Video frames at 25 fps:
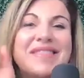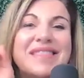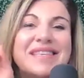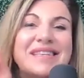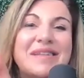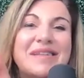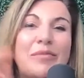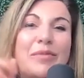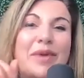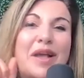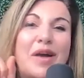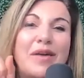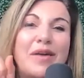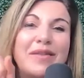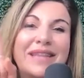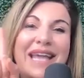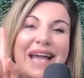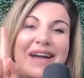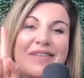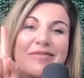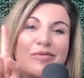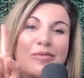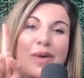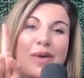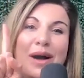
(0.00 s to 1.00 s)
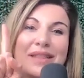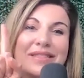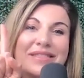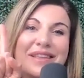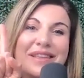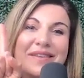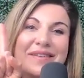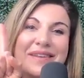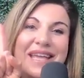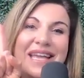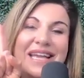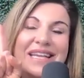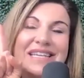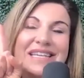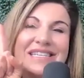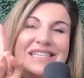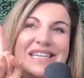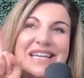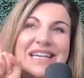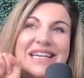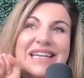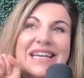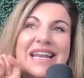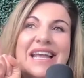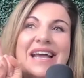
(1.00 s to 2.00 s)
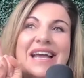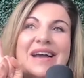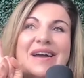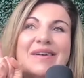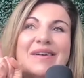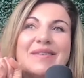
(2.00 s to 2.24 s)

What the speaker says: And we only have one location.